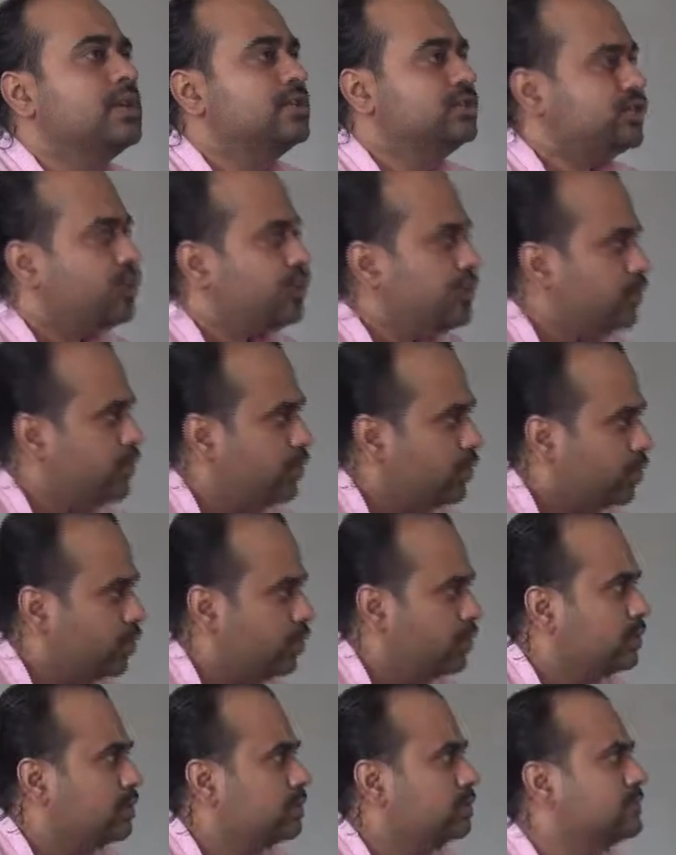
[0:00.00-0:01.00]
So
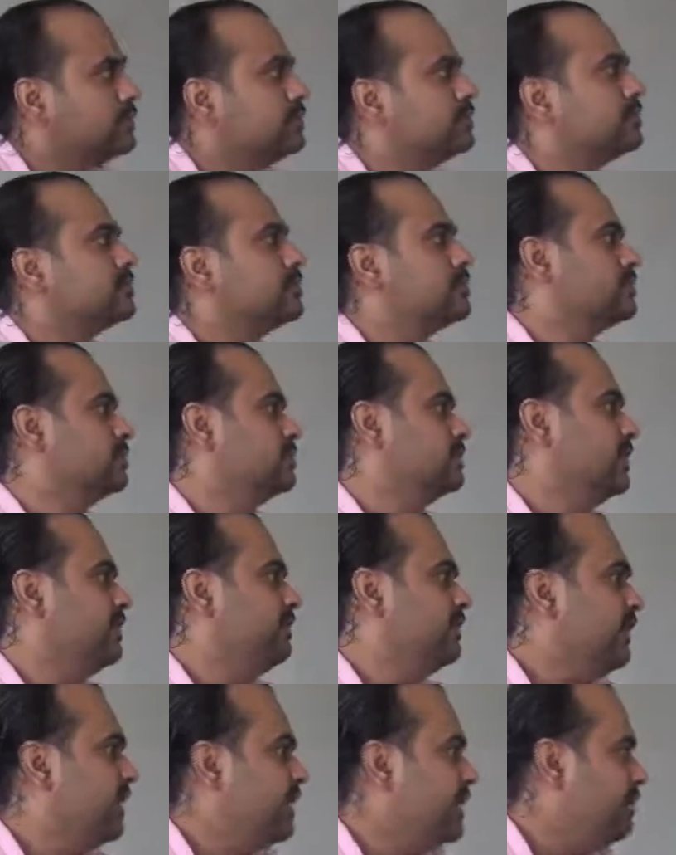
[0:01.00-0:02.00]
no,
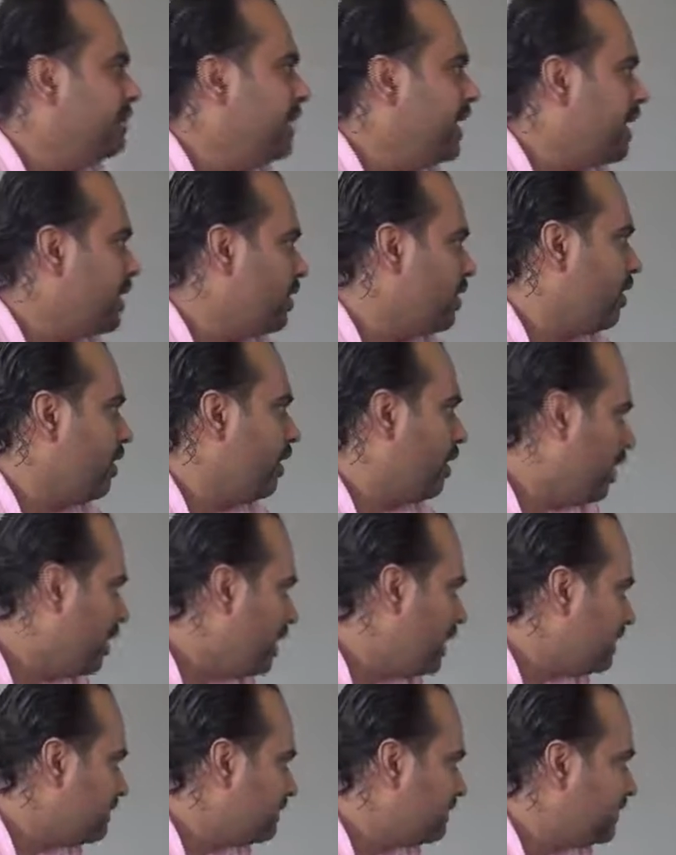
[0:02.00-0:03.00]
we'll make
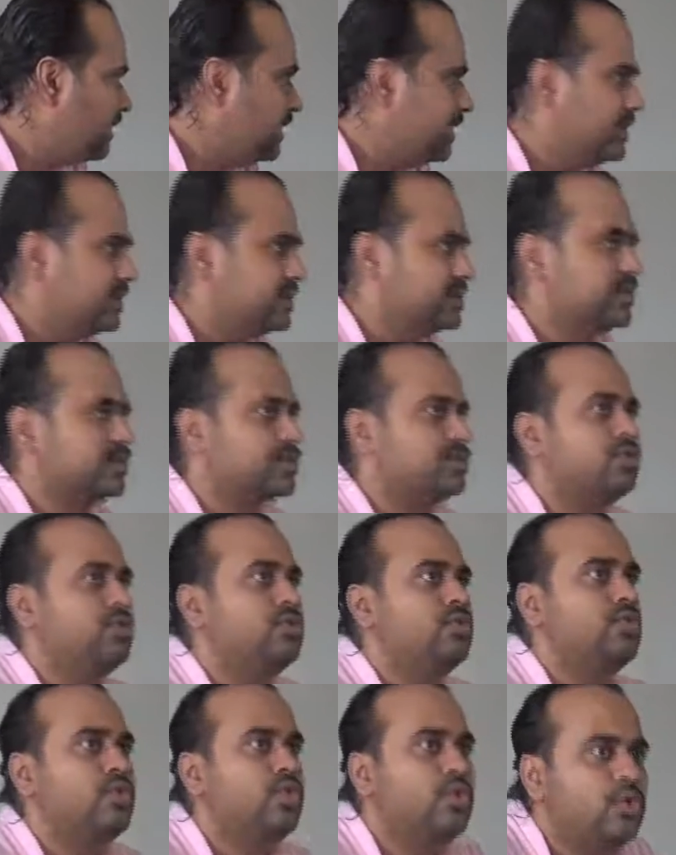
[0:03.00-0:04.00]
all efforts to
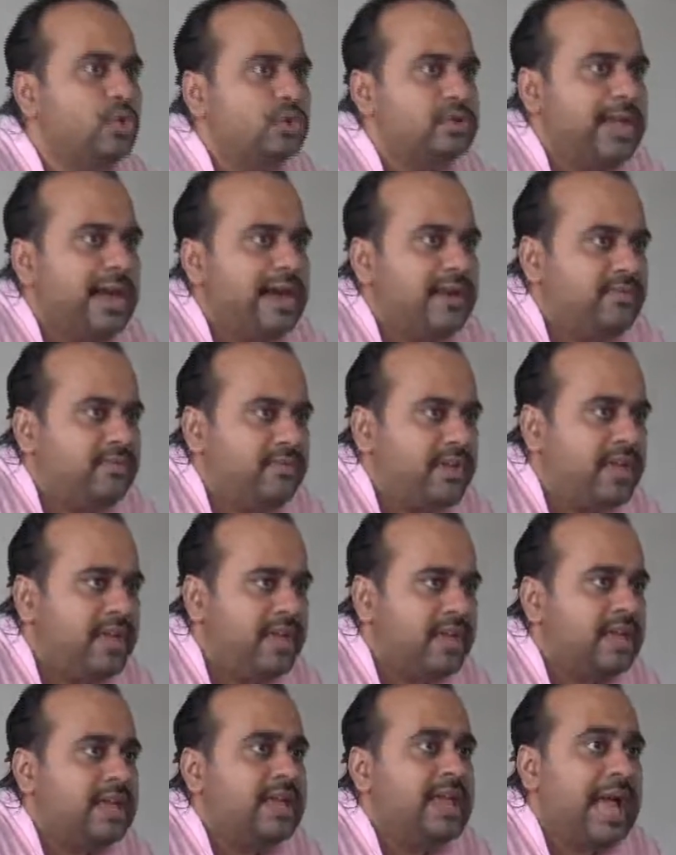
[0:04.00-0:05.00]
know that
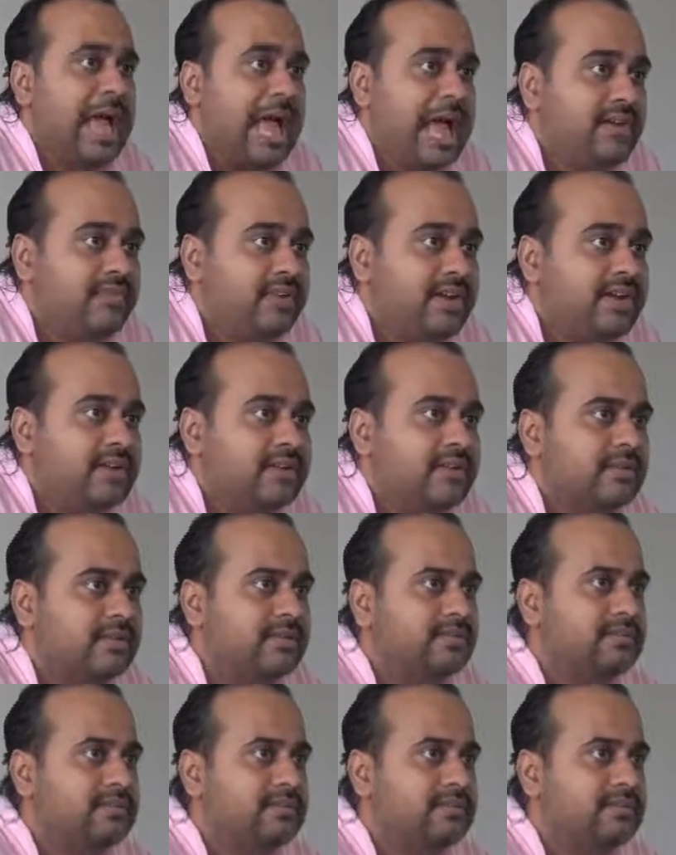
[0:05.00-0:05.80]
we have it.